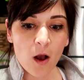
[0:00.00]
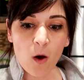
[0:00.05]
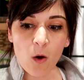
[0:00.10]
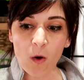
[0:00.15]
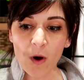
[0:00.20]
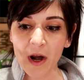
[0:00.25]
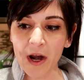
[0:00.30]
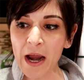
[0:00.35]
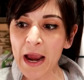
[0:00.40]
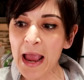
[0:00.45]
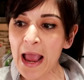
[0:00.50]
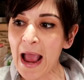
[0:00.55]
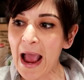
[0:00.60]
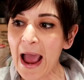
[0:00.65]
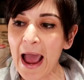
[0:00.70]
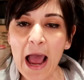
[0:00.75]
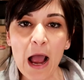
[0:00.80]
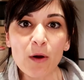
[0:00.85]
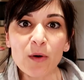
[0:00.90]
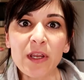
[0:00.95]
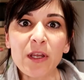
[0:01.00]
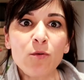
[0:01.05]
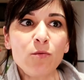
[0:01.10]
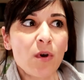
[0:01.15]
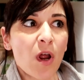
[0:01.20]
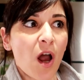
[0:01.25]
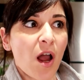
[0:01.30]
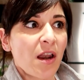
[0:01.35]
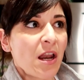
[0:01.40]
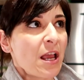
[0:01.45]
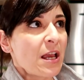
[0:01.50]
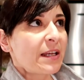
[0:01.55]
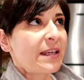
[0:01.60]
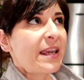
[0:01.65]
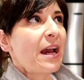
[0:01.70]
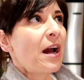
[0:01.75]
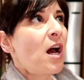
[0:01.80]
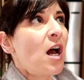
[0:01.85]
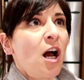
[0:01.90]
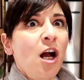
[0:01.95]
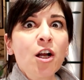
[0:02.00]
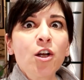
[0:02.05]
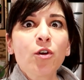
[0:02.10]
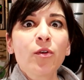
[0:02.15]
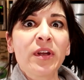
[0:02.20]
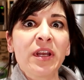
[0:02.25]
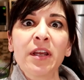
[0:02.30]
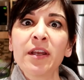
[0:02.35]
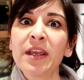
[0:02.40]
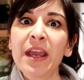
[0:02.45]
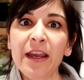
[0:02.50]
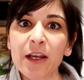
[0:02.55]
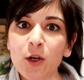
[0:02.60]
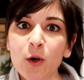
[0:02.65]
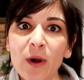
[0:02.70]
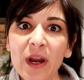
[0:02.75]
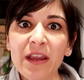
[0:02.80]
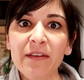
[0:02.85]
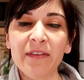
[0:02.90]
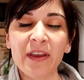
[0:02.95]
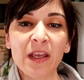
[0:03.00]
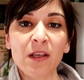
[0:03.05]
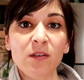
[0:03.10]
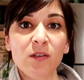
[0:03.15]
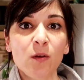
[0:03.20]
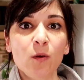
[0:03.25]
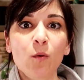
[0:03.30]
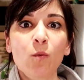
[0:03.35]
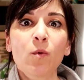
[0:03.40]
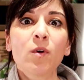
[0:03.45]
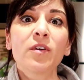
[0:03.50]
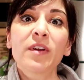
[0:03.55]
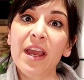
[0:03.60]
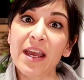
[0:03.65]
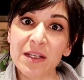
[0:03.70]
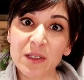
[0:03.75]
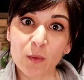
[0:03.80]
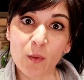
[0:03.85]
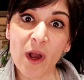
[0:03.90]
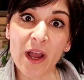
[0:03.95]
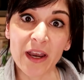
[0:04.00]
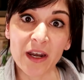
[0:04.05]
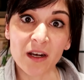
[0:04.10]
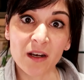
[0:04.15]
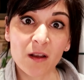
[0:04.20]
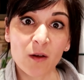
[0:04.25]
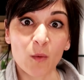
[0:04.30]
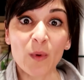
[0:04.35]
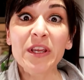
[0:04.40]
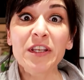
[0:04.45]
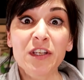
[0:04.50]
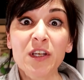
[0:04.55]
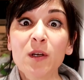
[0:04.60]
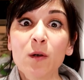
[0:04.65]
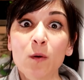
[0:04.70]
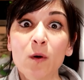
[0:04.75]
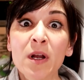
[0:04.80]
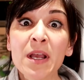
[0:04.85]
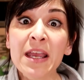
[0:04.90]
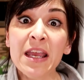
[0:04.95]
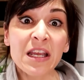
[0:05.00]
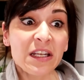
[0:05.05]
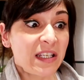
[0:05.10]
Or how do you not get hungry and get cravings? Well, guess what? We do.